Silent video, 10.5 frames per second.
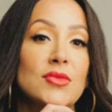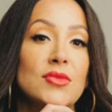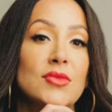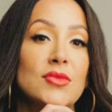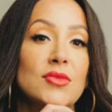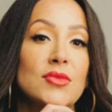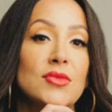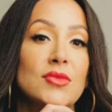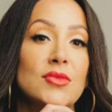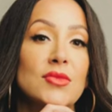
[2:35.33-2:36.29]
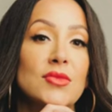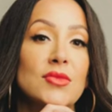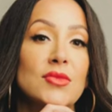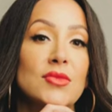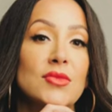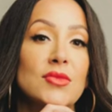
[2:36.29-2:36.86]

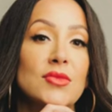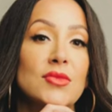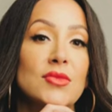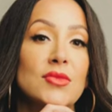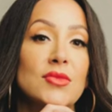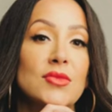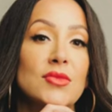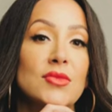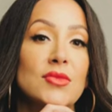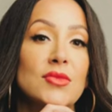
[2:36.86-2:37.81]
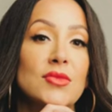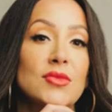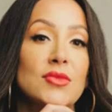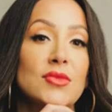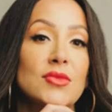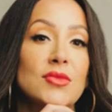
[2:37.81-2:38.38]

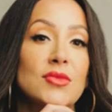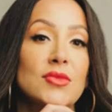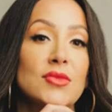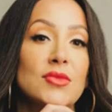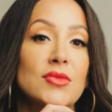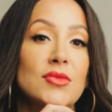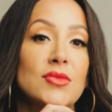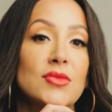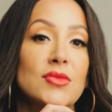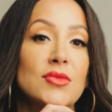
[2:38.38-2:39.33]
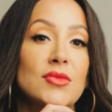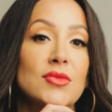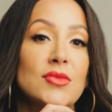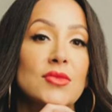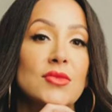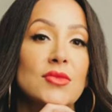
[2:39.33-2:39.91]

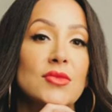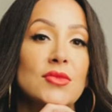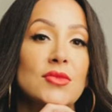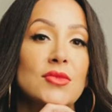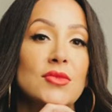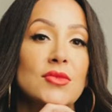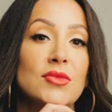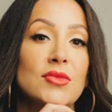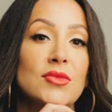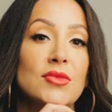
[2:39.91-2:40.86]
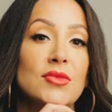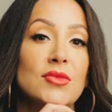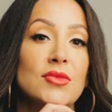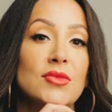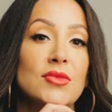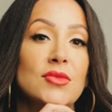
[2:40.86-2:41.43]

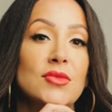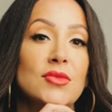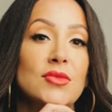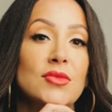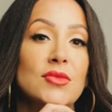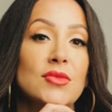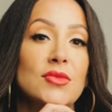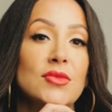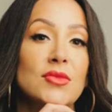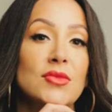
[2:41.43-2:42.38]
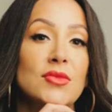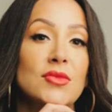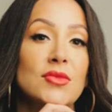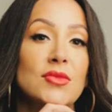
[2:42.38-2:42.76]
This is a still picture; no speech is visible.